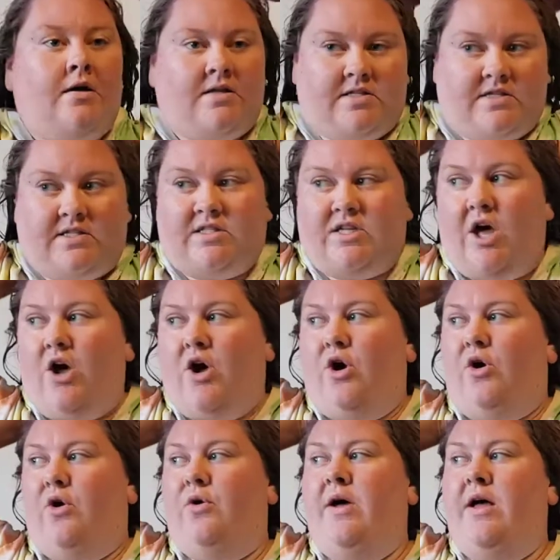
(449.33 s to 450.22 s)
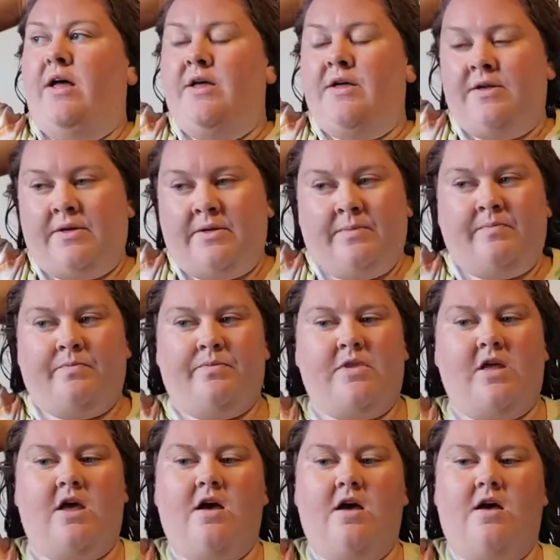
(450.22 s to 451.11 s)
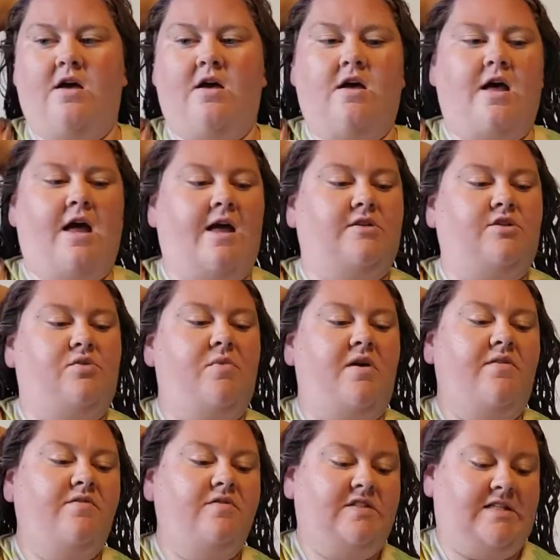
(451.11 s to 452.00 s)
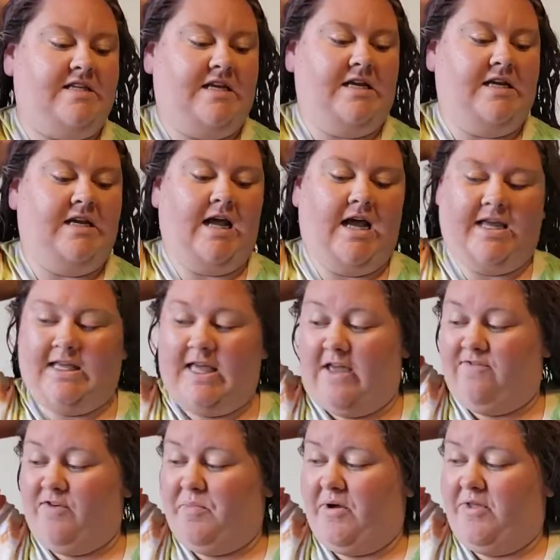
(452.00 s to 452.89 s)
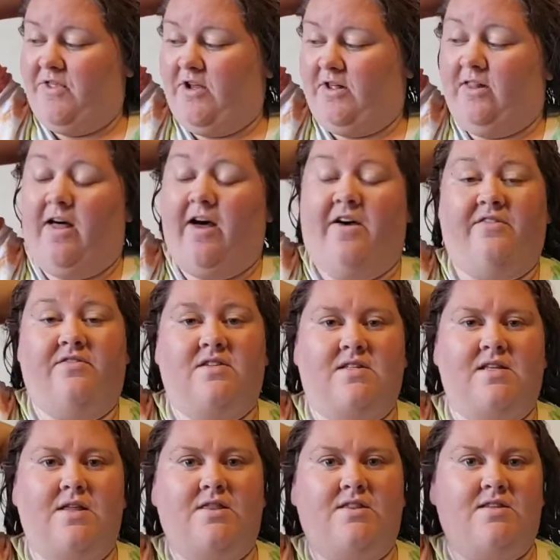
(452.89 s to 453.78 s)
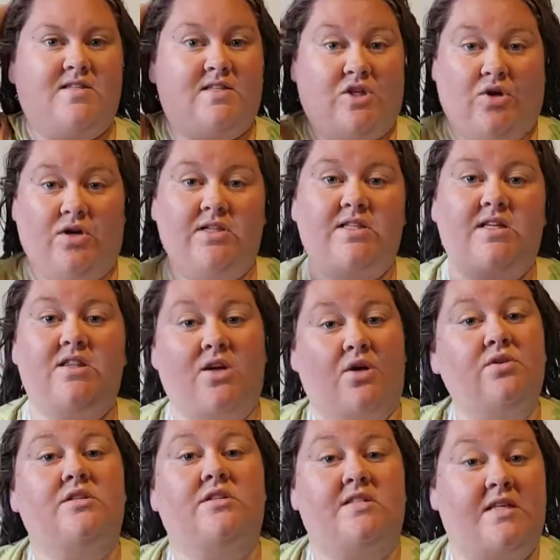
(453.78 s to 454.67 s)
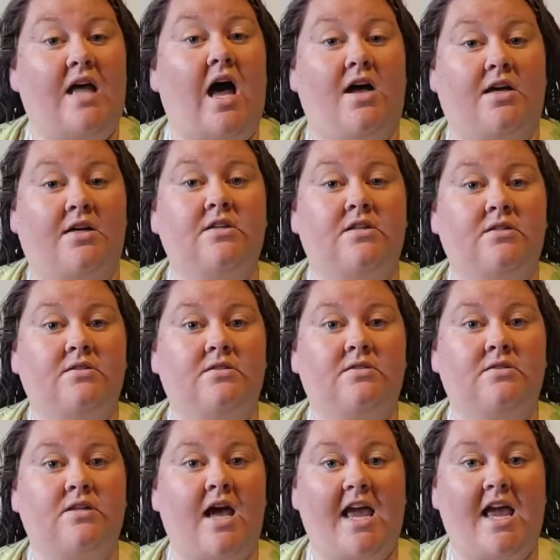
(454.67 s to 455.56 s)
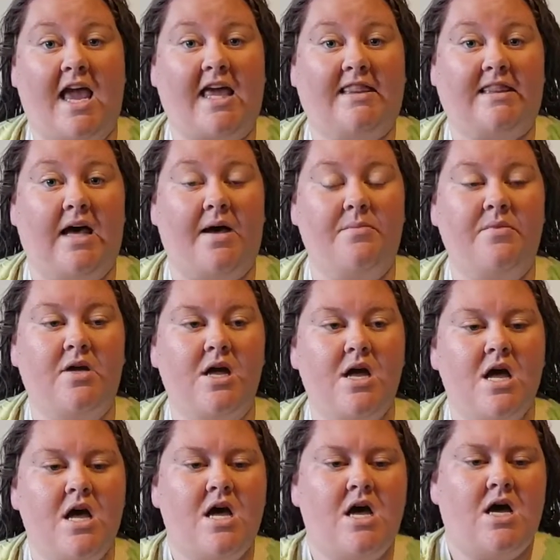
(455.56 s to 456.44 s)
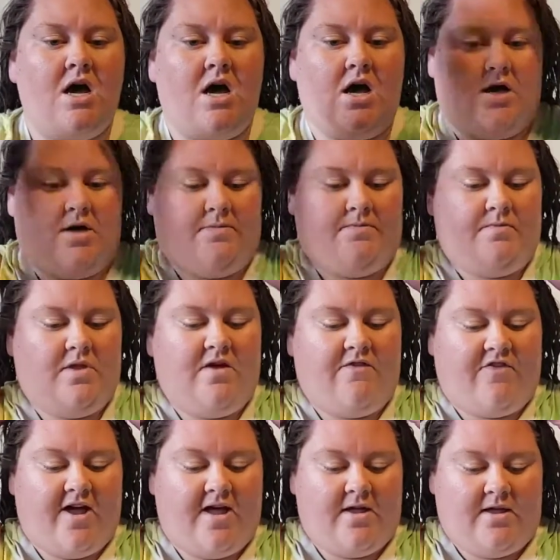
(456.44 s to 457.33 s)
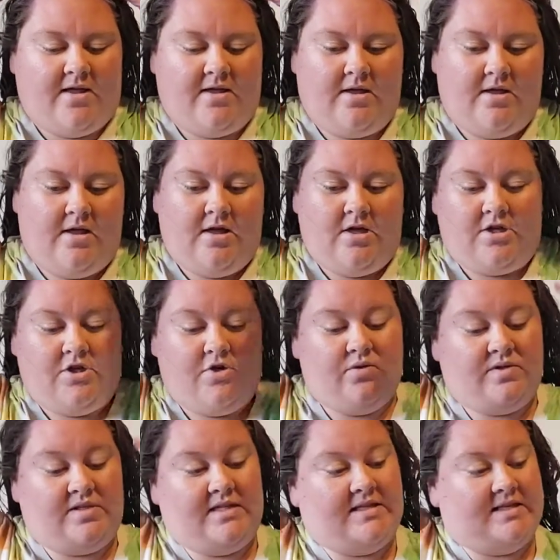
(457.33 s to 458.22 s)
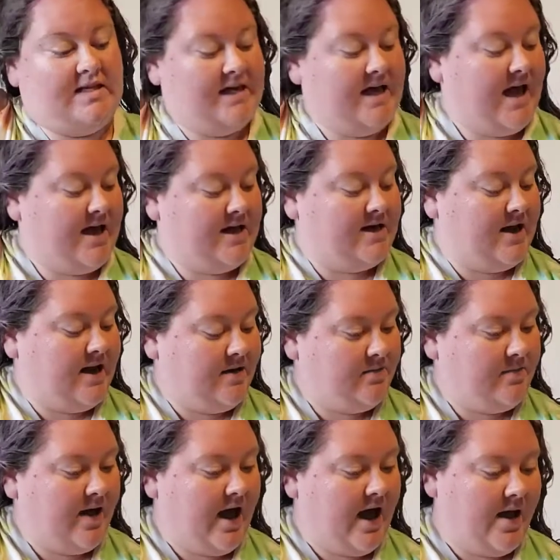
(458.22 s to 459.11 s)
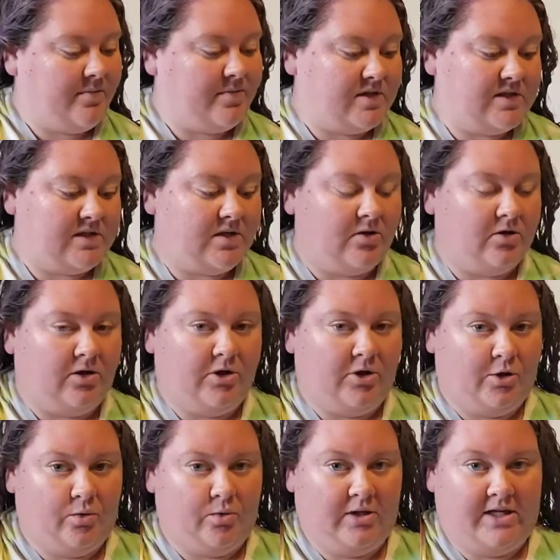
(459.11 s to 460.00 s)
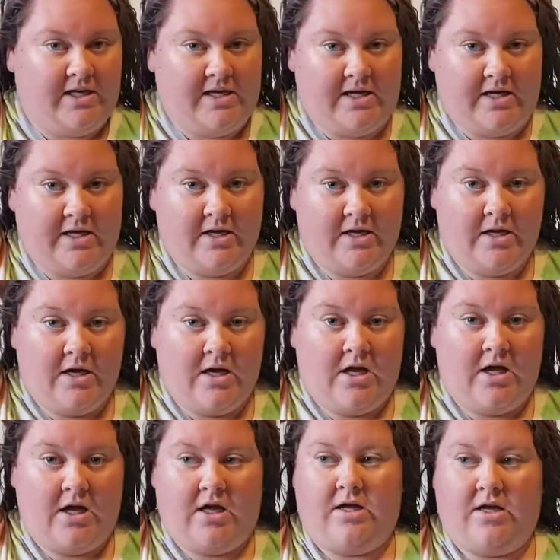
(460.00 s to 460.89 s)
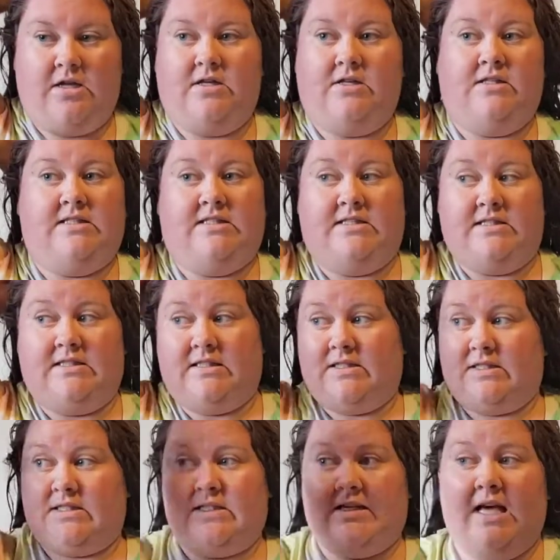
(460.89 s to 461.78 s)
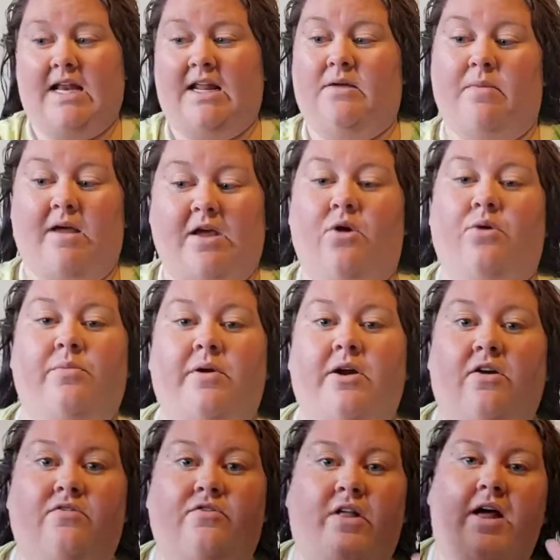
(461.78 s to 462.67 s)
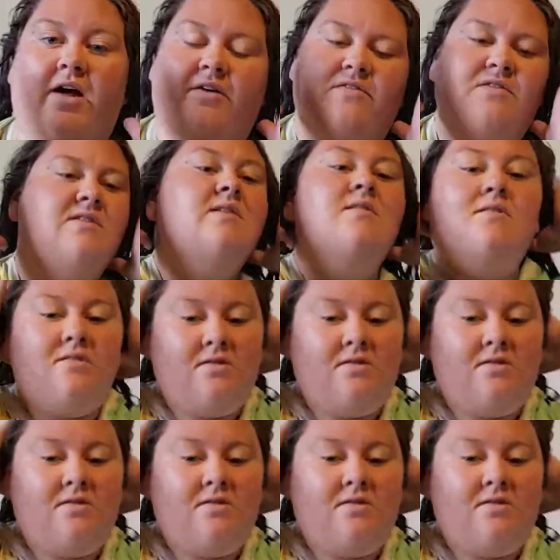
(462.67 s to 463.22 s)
So, as you may have seen, I gave up on the gloves. Seriously, those suck. I hate them. If I use this again, I'm absolutely getting my own pair of gloves